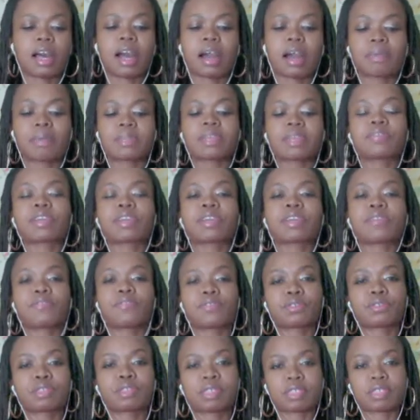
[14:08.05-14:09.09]
I'm leaving it
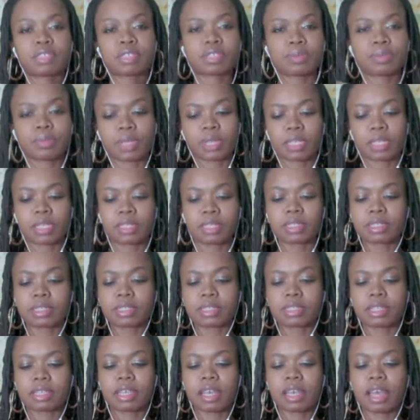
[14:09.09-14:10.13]
for 6
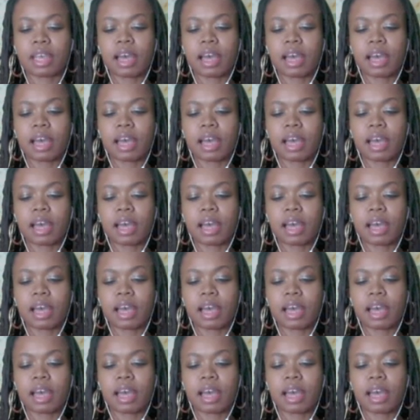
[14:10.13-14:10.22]
weeks.